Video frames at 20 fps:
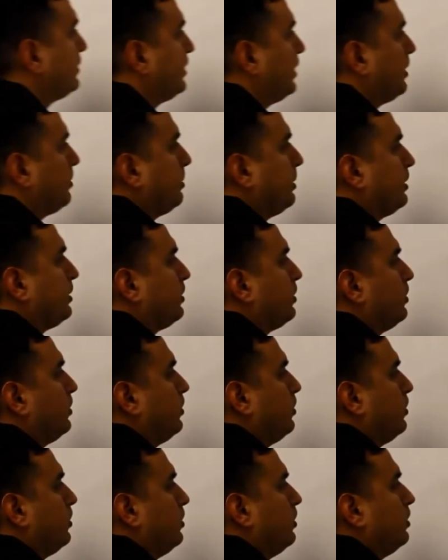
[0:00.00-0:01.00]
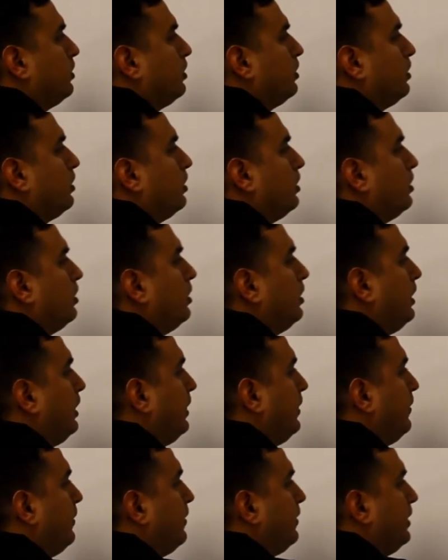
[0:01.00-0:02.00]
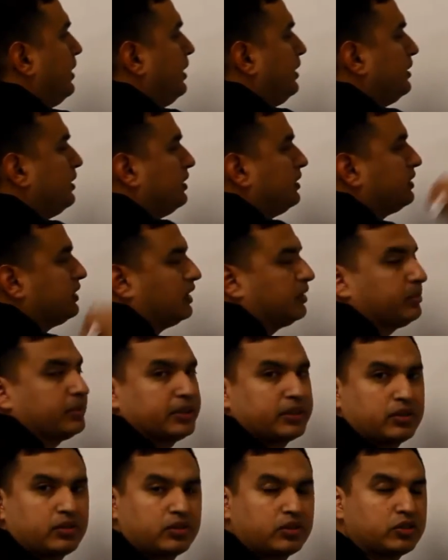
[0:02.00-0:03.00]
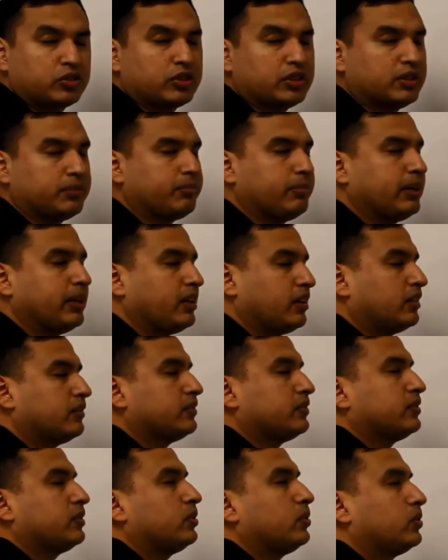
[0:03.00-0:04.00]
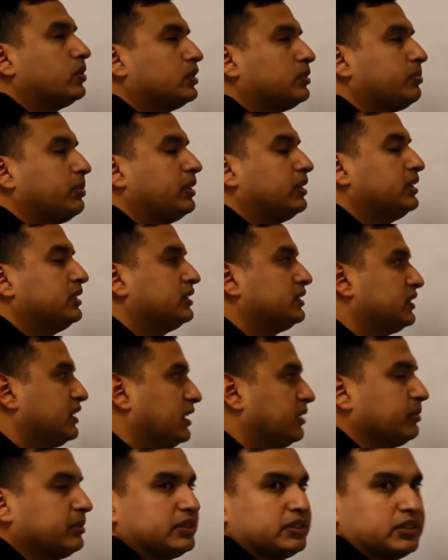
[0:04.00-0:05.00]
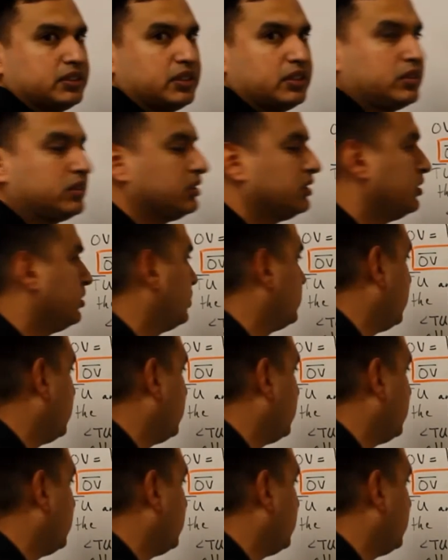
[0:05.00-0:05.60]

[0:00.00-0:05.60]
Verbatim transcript: a segment, I have that, a segment, course, a pair of corresponding segments that are, or